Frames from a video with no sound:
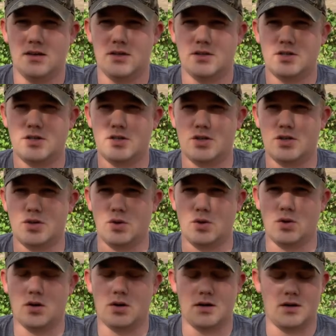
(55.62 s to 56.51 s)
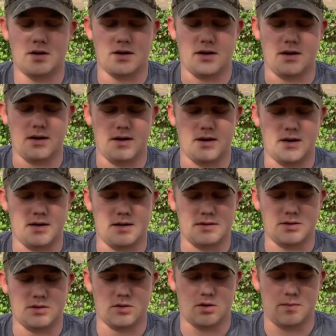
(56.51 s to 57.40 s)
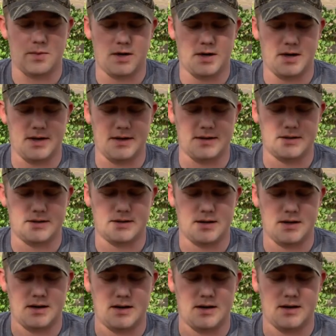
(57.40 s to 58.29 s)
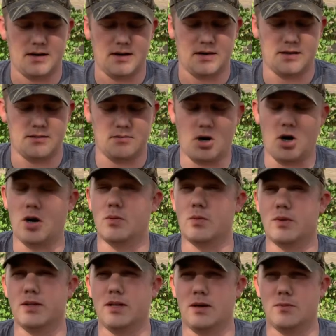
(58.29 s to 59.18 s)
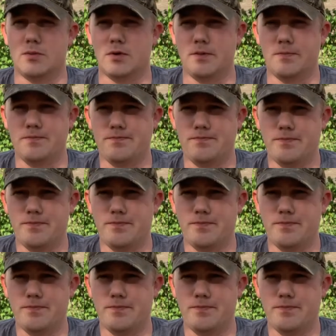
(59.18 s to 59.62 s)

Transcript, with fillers: store uh, store-bought uh, hardwood lumber.